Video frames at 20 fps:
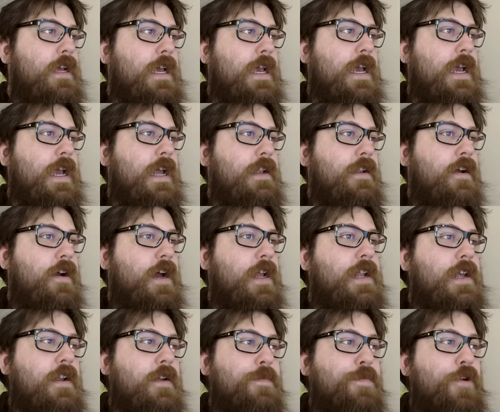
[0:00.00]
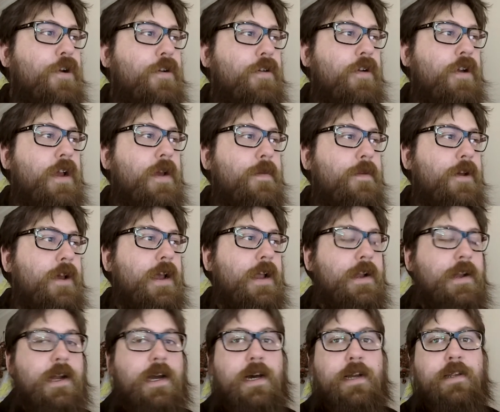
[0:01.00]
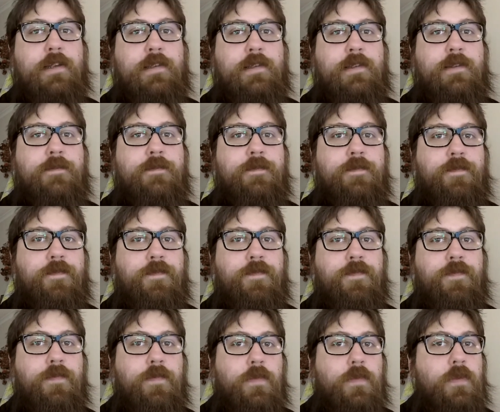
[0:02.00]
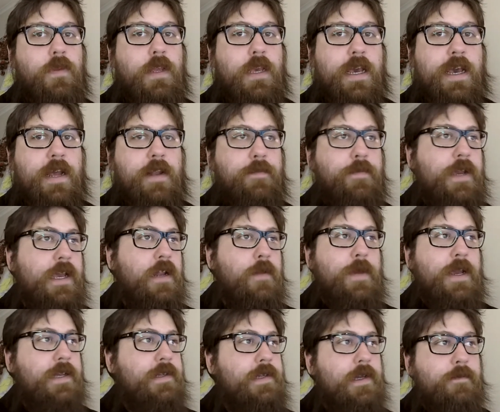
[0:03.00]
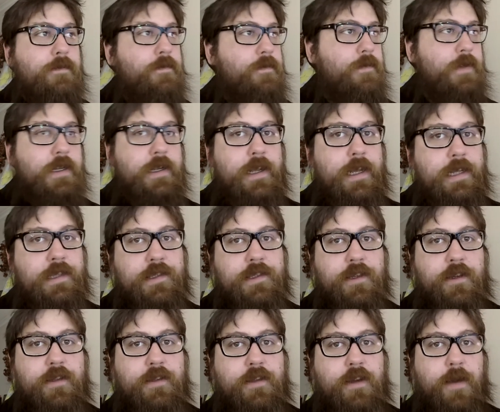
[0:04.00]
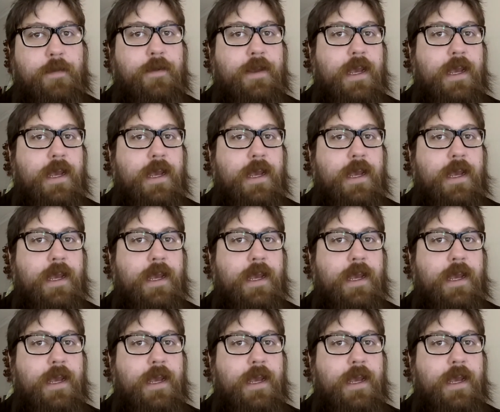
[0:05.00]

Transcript: and I need a programmer and an artist, and we're going to make some insert type